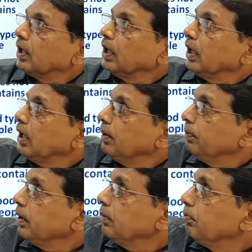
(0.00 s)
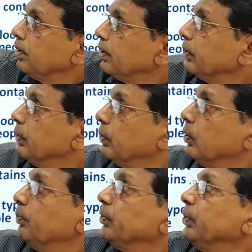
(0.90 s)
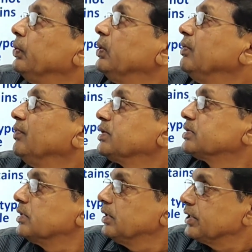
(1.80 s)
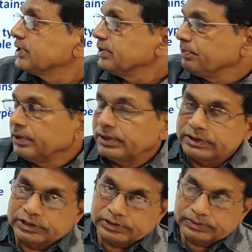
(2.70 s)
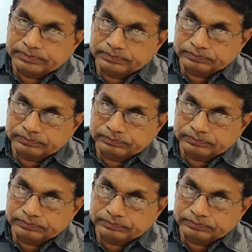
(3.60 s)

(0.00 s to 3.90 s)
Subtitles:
AB blood group, universal recipients.